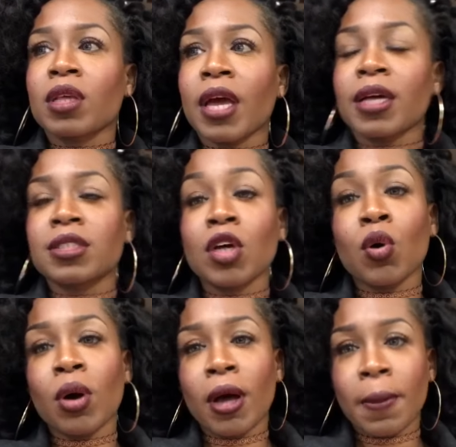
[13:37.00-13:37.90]
Yeah,
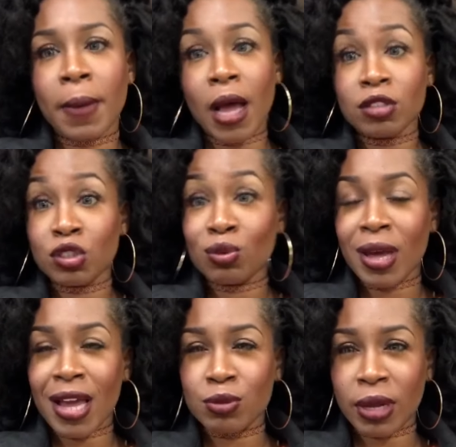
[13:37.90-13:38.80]
so I'll see you
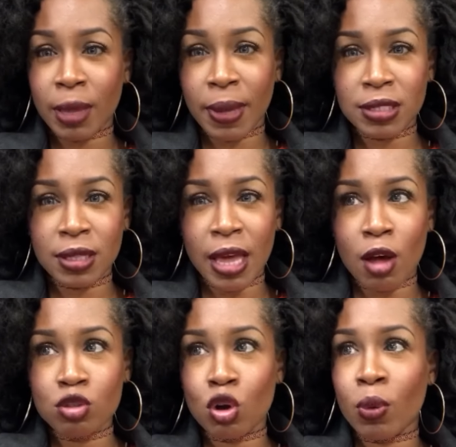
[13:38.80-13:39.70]
guys when I get back to the
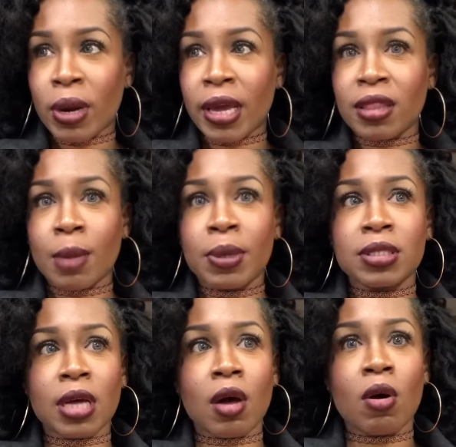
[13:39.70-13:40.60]
house or when I get that
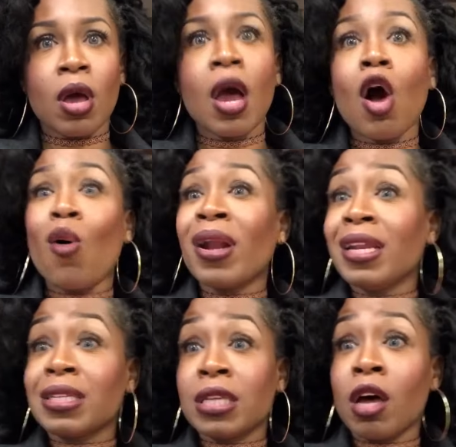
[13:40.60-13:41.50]
pizza out. Oh, I
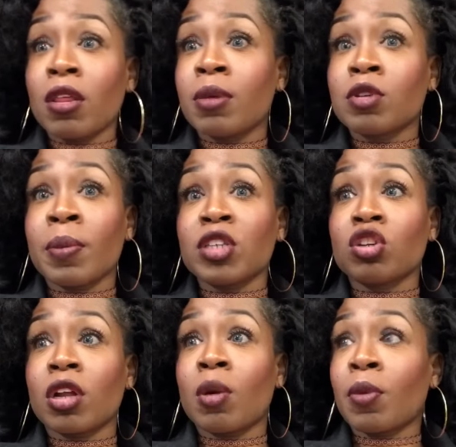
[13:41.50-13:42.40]
need to tell them to make
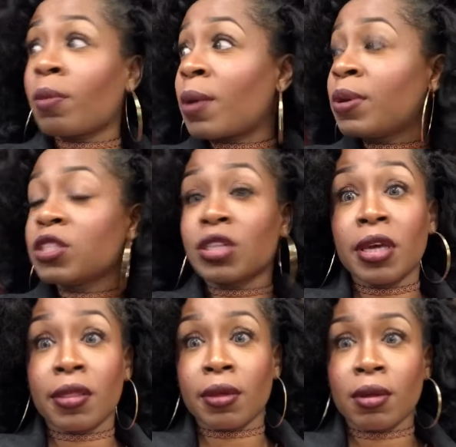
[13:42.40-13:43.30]
sure they don't burn my pizza
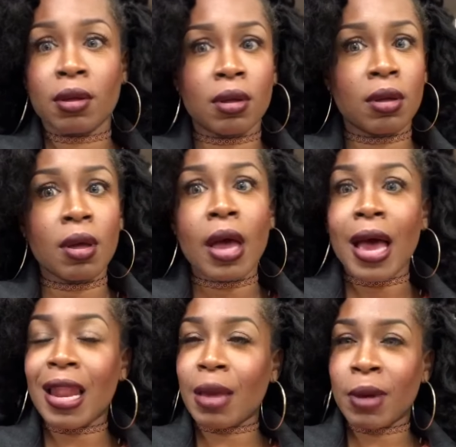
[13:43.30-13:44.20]
either.
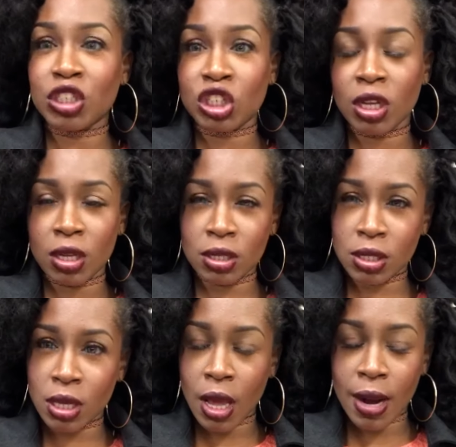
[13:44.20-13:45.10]
I like my
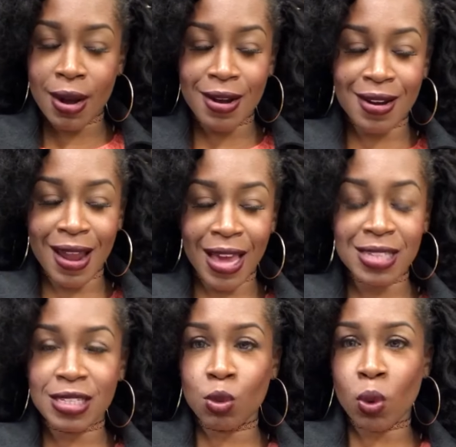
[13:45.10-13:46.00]
cheese
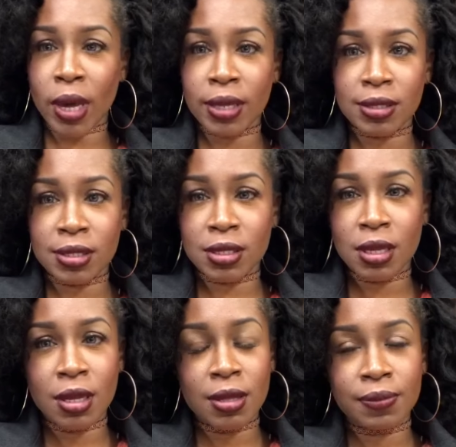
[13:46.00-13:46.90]
nice and white.
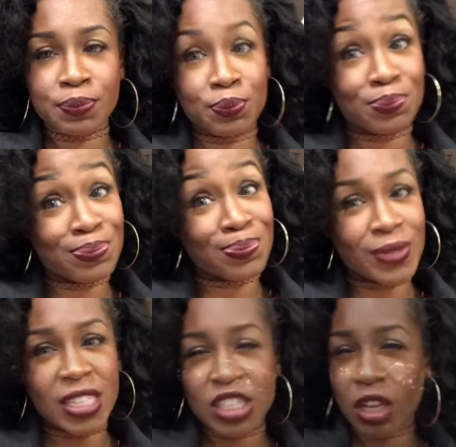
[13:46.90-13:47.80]

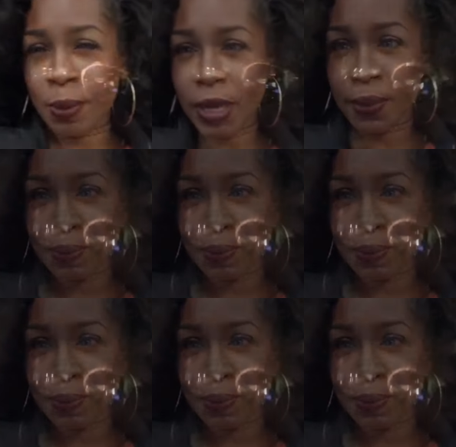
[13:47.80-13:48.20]
See you in a bit.